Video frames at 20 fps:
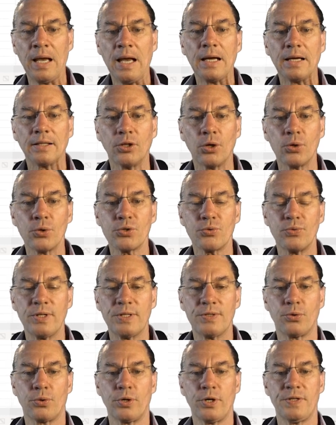Those
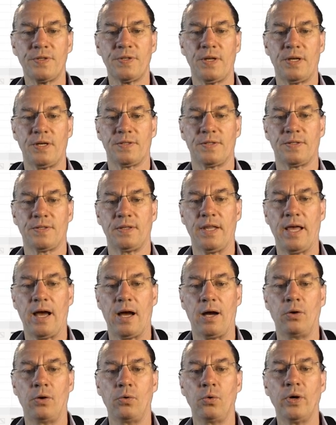resources
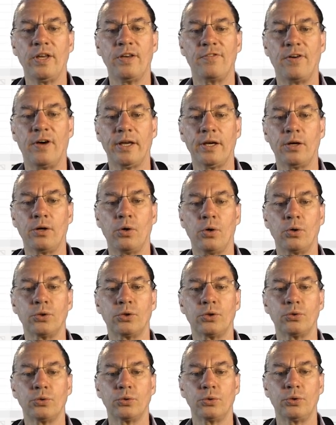now, if I go
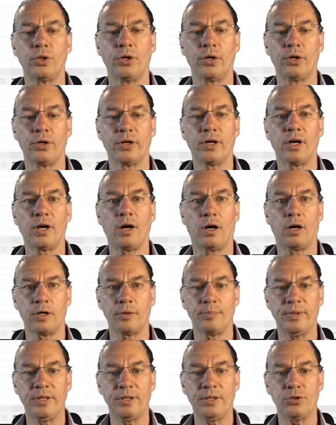to the
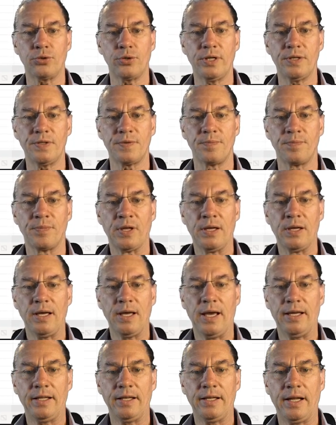carpentries
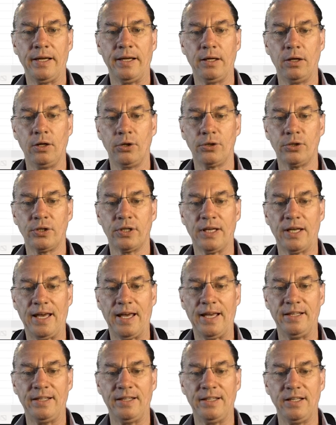and I look
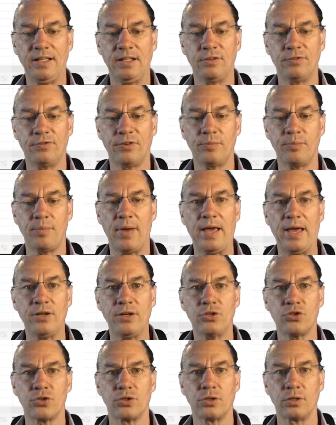at the
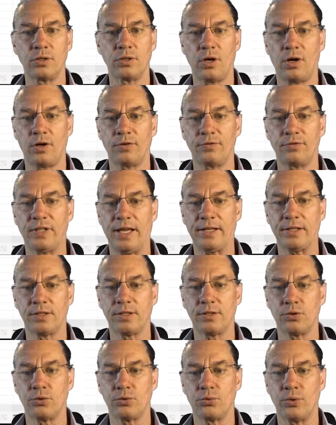information of that
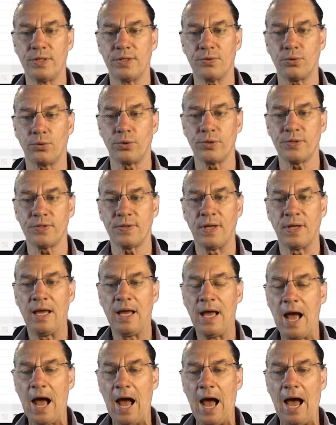resource,
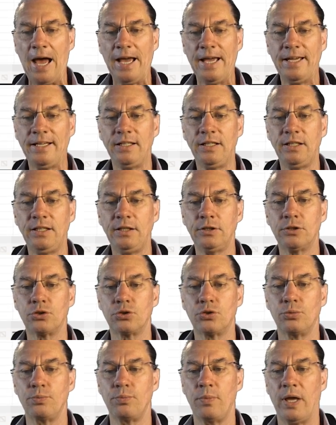I need
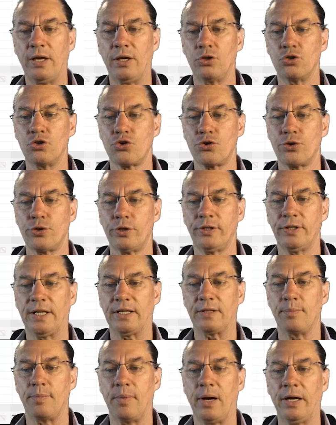to make sure that
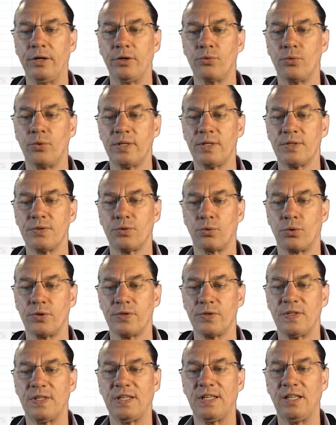my
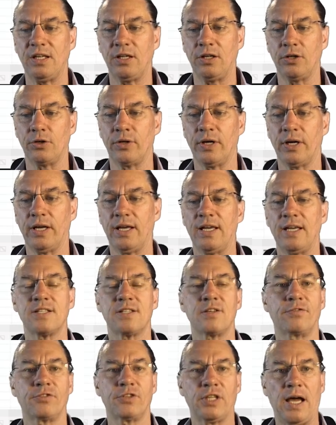resource here is
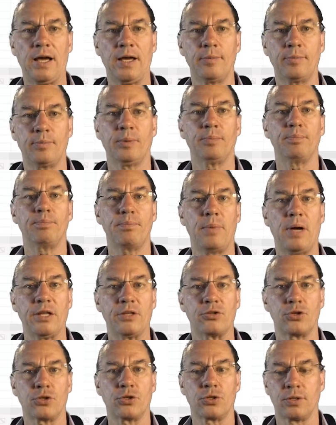of type
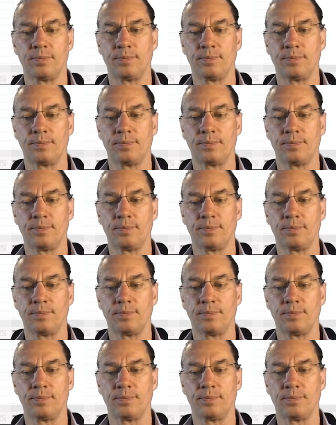budget.